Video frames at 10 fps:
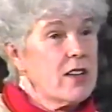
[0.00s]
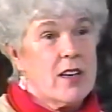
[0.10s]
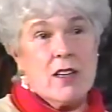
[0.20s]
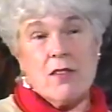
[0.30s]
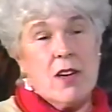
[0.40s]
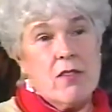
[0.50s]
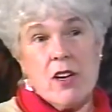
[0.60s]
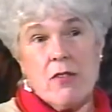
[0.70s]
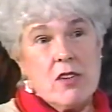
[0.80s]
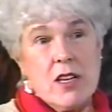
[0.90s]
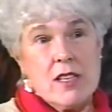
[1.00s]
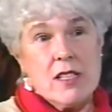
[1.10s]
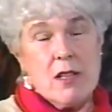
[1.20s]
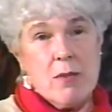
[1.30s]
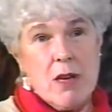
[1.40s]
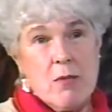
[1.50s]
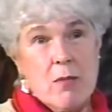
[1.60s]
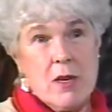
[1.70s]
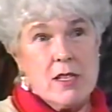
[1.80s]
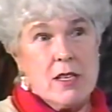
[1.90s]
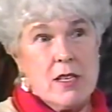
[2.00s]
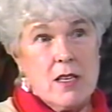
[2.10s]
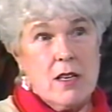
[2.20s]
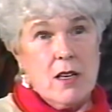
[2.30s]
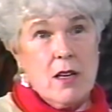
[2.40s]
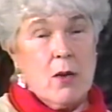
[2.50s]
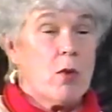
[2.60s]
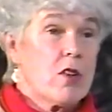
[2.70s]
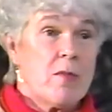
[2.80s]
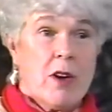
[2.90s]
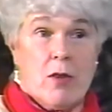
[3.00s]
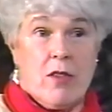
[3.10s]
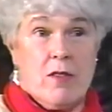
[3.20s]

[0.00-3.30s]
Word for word: that, and I've never advertised in the paper. Basically, word of mouth.